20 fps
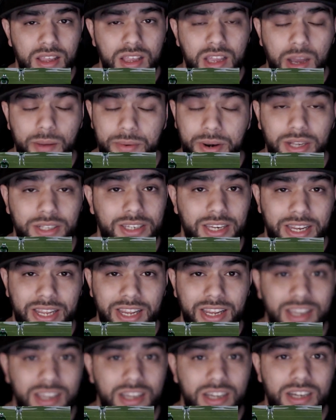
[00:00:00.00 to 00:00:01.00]
Oh, not today.
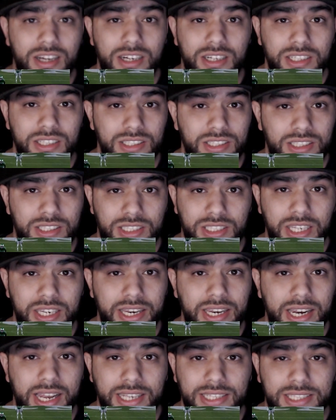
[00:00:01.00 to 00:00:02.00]

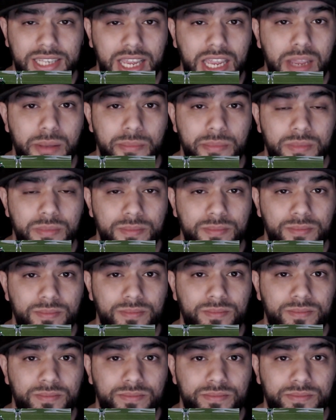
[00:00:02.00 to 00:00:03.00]
Sunday night's game.
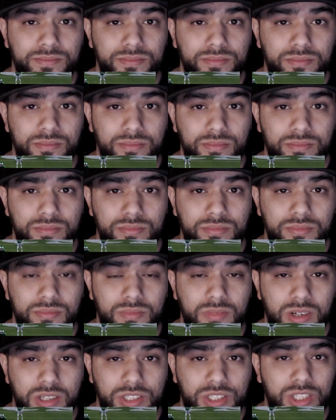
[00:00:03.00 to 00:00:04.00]

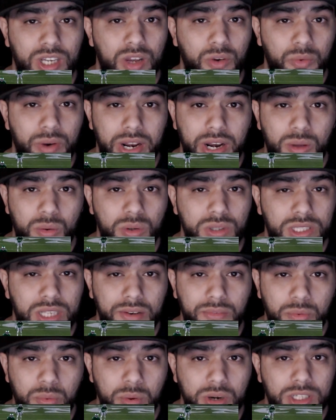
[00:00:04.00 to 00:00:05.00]
Hassan Reddick was
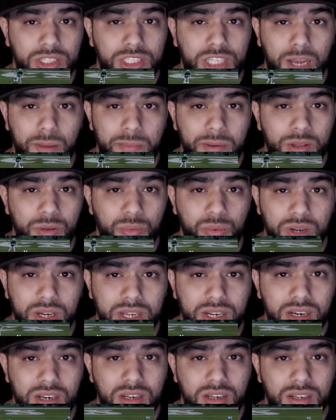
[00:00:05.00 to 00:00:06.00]
everywhere stopping the
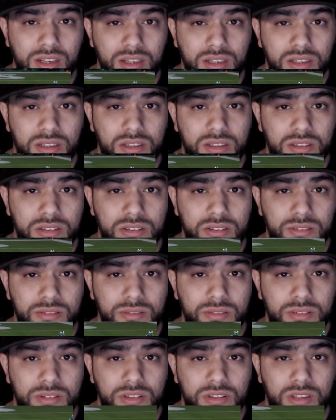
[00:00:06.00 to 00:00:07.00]
run,
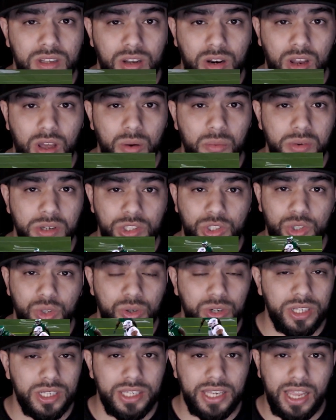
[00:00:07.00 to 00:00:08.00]
along with
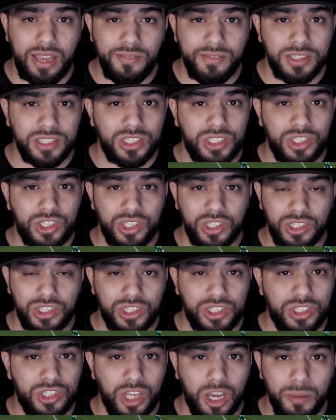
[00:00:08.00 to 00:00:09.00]
Jordan Davis
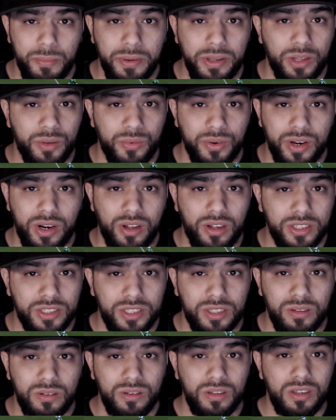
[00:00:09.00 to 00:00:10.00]
stopping the run
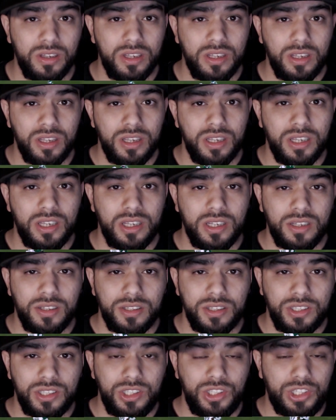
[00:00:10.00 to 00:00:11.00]
also.
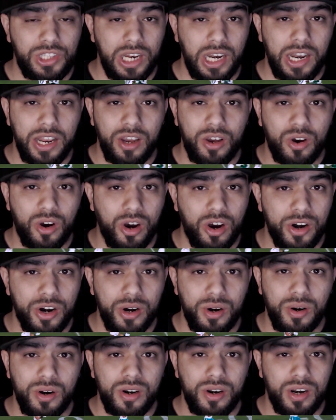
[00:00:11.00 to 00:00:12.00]
Jalen
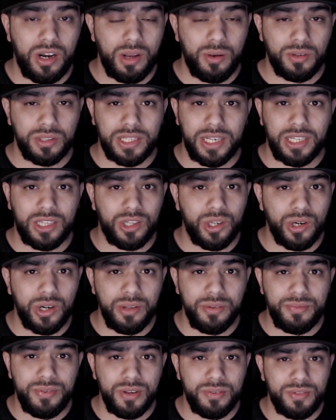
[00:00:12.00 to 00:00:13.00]
Carter, it was like 3rd
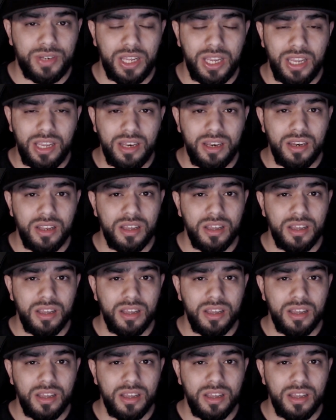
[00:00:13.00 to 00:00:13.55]
and 15.